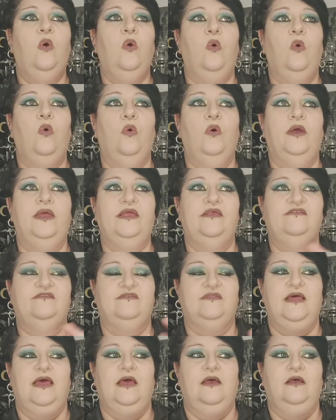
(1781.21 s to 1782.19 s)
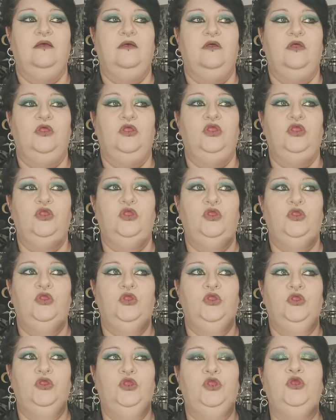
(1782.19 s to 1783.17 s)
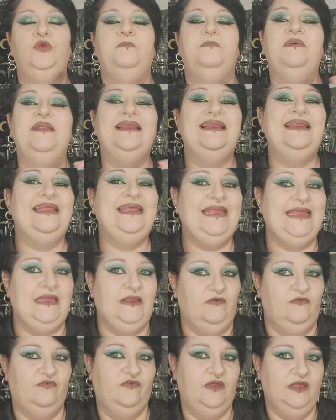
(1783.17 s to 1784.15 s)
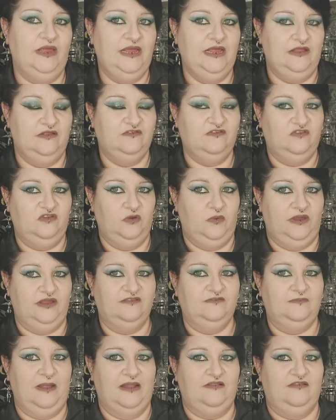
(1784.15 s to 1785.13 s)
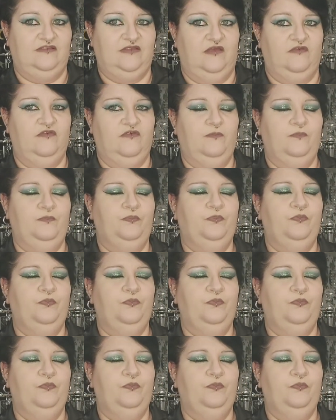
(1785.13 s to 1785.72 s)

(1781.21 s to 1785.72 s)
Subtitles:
or is that you believe it's too expensive?